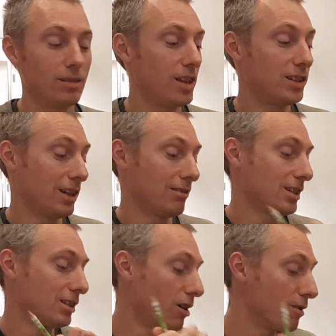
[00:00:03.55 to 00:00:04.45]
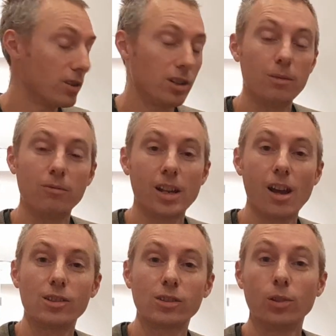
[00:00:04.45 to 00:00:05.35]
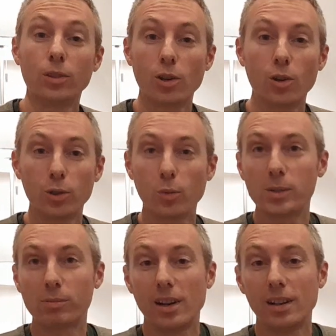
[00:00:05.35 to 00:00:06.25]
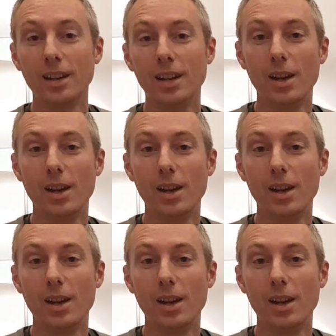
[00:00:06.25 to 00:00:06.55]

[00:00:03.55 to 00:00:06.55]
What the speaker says: a series of YouTube videos called the Chord Whisperer,